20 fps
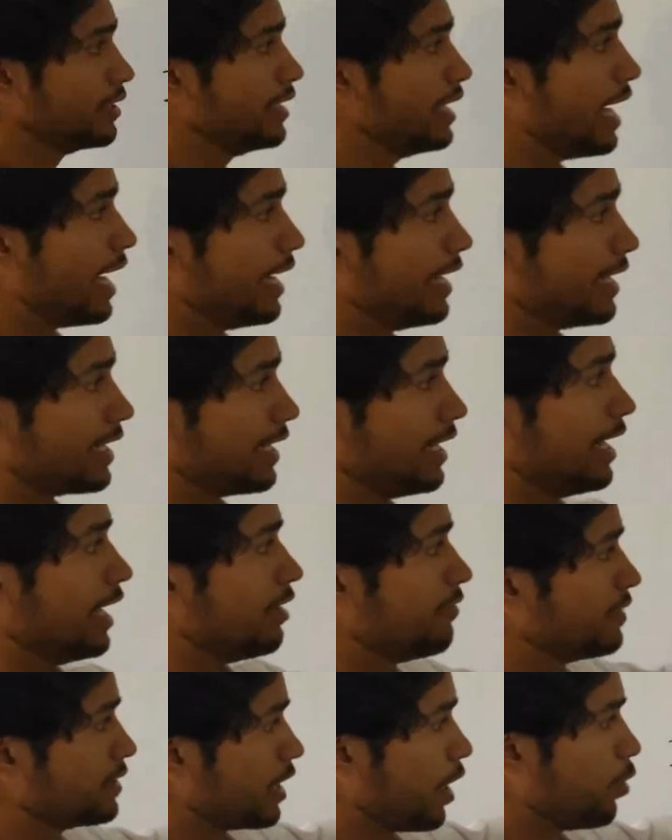they are
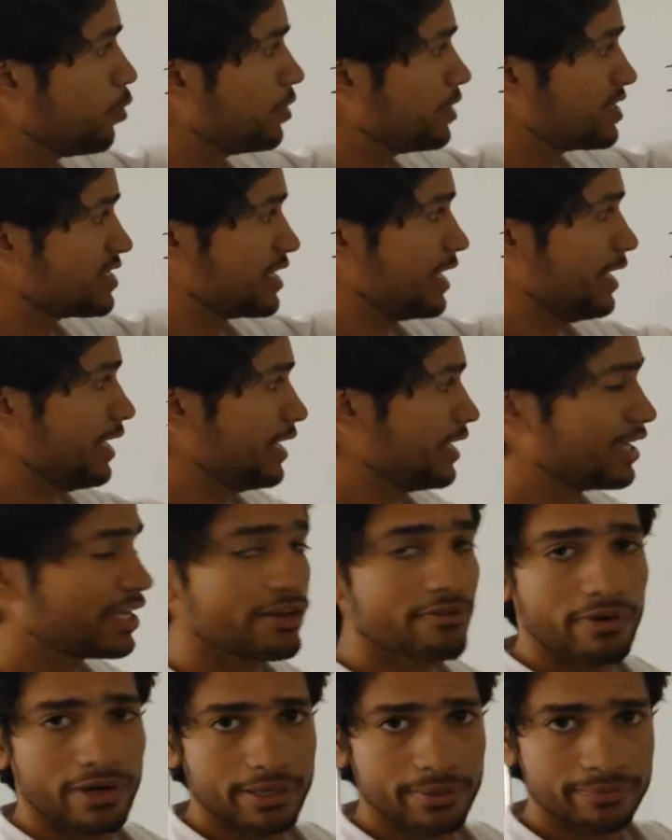declared without static
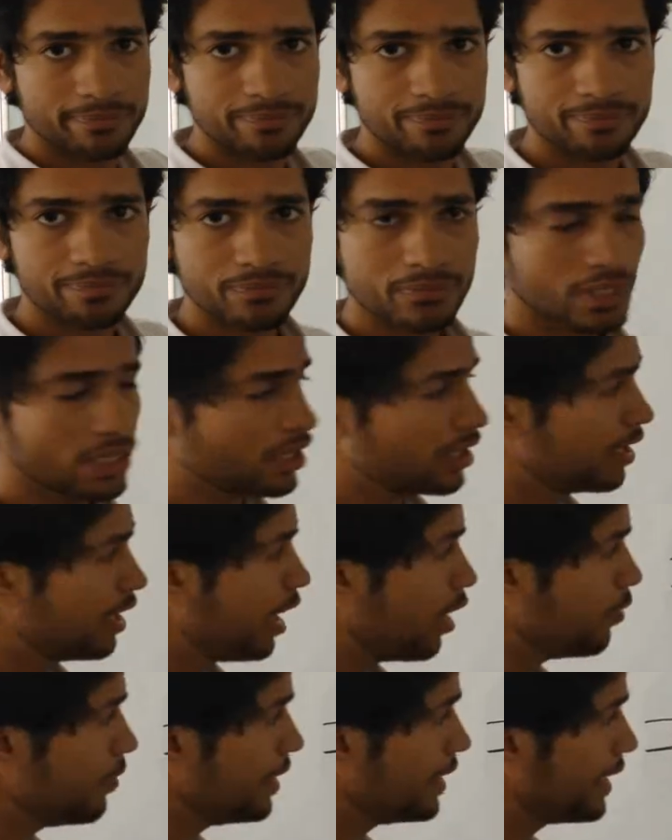keyword.
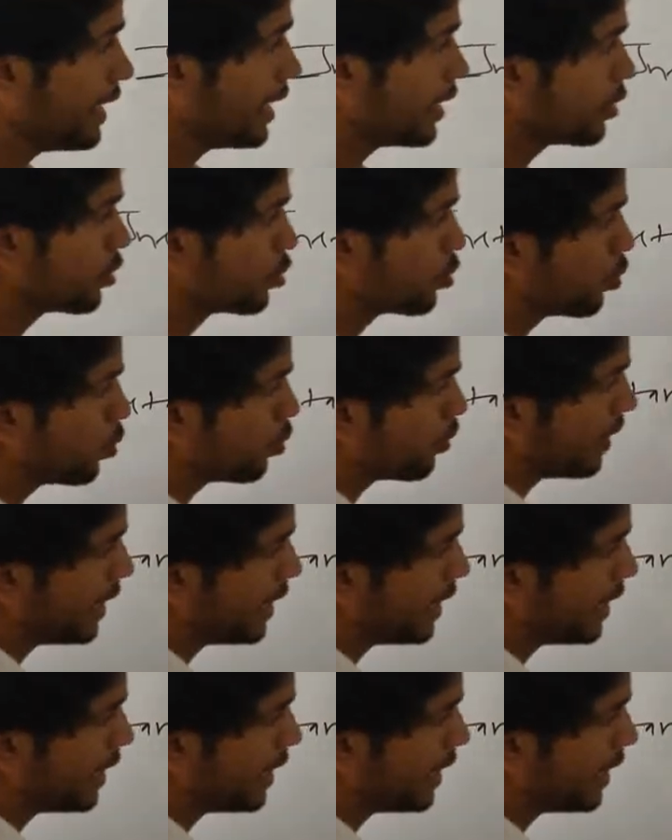Now we take two